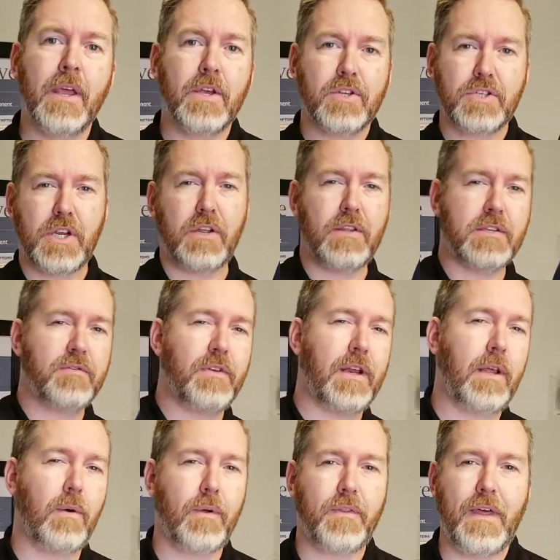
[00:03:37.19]
Share this
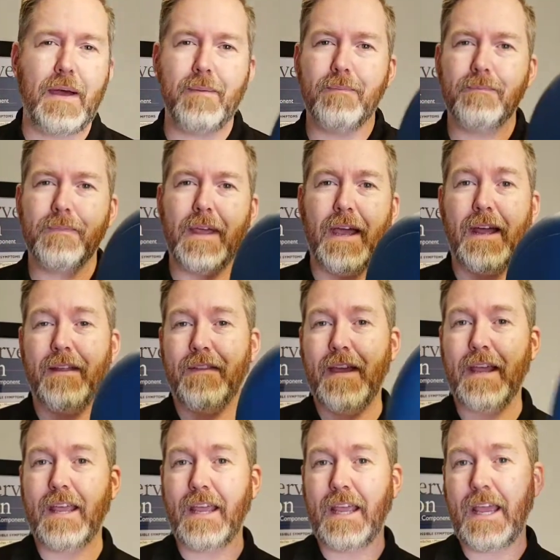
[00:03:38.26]
video with them and
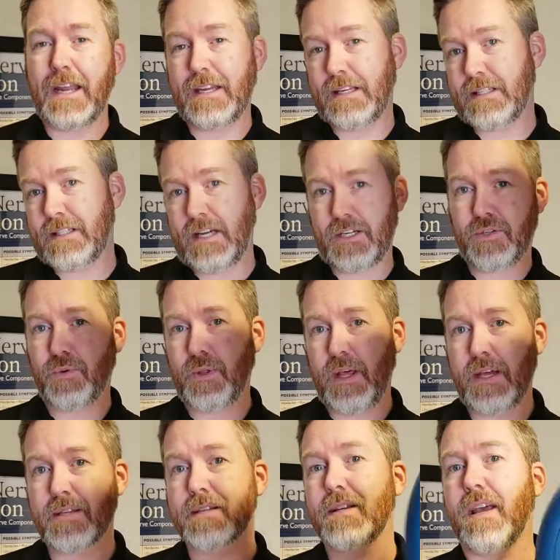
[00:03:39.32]
they can get in touch with
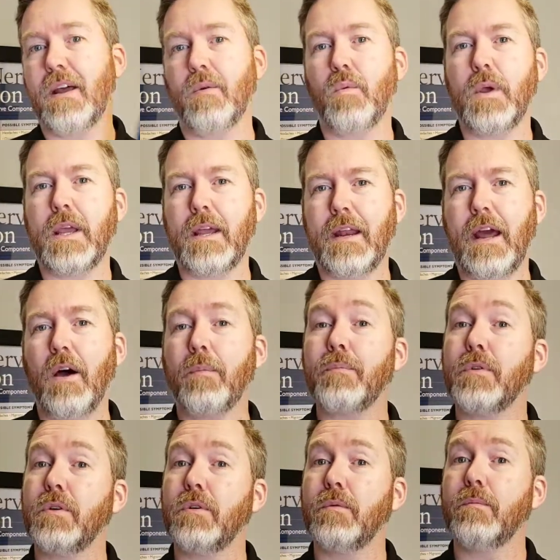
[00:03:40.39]
us and we can
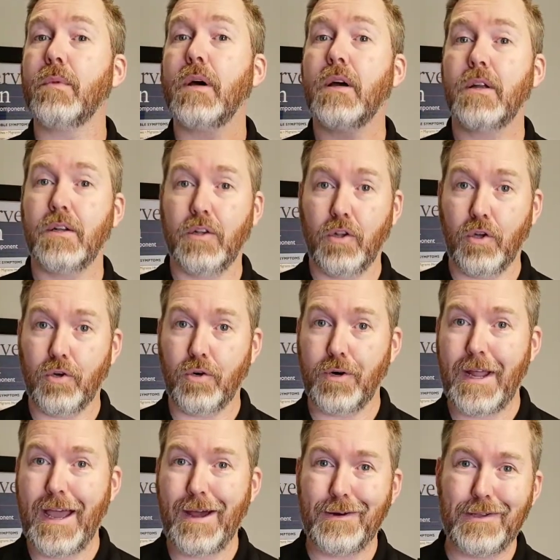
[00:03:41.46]
help them learn
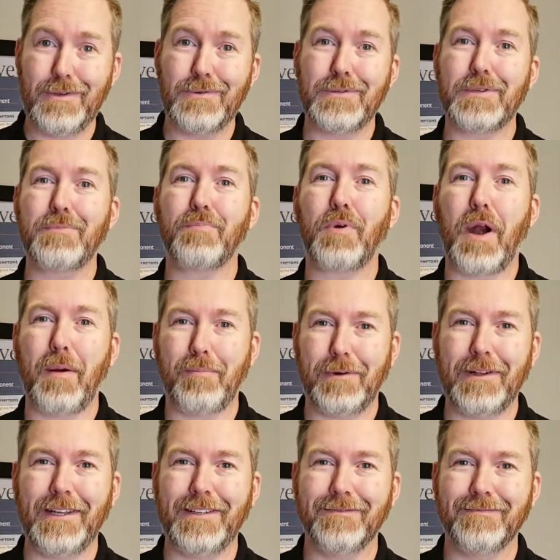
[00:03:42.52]
how to use it
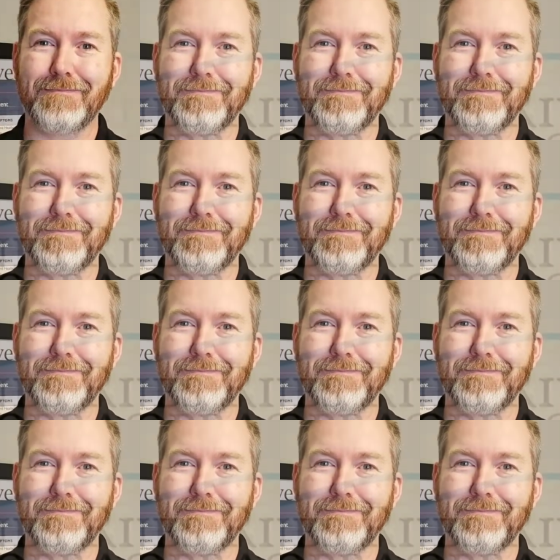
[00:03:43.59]
properly.